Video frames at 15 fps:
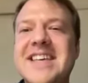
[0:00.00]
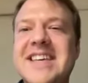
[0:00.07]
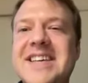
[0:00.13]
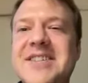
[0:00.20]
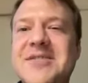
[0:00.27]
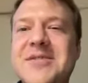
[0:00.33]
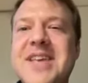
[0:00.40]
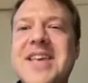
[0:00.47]

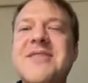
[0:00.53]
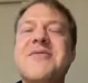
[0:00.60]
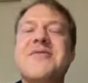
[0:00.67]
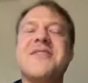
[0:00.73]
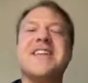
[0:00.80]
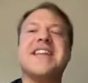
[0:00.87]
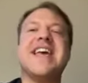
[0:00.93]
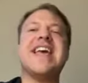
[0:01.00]
hear
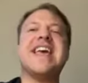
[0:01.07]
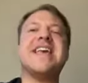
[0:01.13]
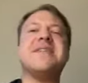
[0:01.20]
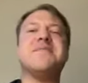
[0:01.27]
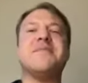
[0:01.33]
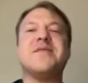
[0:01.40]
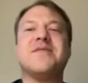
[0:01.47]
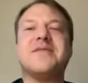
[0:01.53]
the
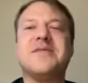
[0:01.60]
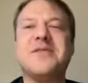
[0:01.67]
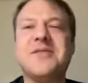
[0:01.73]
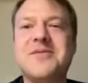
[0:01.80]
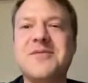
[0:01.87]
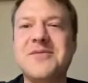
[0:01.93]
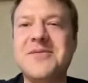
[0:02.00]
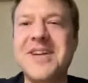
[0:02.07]
name, is
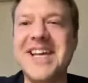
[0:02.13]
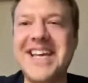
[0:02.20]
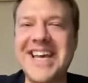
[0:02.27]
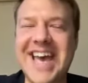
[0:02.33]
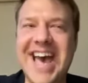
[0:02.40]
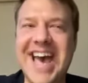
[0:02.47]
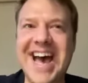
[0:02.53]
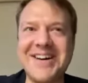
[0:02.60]
to
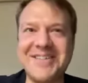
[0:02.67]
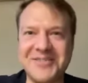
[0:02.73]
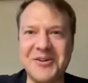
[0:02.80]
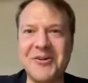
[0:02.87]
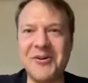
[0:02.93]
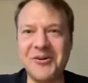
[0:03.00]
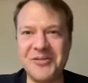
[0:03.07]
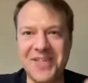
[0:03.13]
have
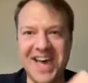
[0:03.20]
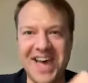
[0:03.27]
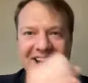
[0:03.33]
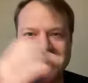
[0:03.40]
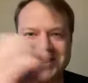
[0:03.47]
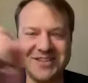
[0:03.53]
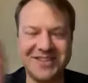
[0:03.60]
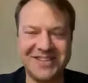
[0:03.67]
all
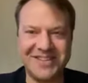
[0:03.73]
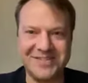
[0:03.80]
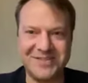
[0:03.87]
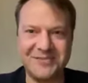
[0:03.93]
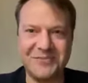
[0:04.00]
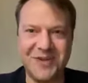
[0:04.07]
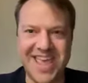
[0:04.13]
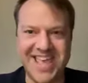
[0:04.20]
that
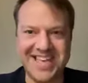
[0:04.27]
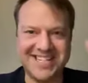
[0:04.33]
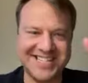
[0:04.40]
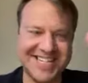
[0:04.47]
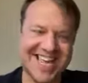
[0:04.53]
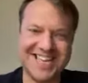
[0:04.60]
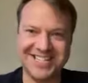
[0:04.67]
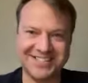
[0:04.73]
weight
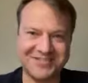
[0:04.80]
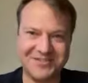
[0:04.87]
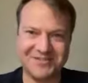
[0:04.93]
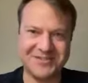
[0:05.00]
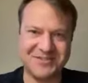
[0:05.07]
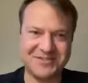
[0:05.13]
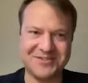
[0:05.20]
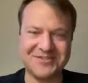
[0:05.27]
taken
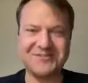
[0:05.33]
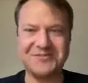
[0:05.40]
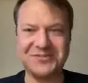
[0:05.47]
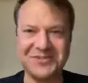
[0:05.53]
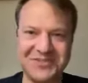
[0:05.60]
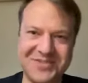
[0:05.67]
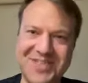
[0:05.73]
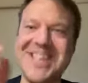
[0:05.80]
off your
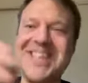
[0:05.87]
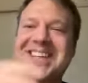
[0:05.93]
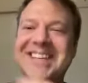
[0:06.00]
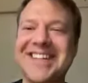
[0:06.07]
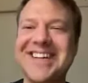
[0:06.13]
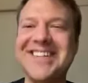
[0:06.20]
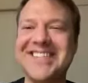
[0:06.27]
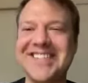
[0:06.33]
shoulders. You
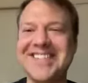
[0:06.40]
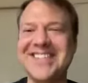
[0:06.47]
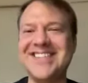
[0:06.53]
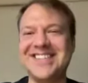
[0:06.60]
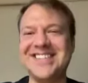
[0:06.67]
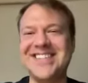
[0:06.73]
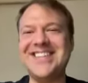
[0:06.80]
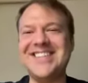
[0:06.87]

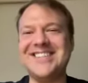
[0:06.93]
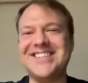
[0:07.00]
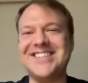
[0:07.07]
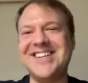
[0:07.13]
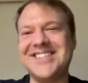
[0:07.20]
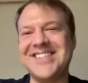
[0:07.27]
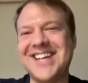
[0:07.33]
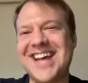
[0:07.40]

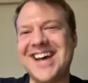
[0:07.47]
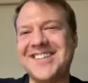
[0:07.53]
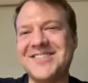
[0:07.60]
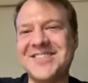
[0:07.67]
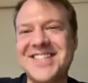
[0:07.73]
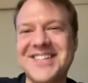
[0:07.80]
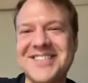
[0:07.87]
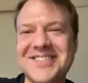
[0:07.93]
don't have
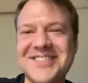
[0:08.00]
to.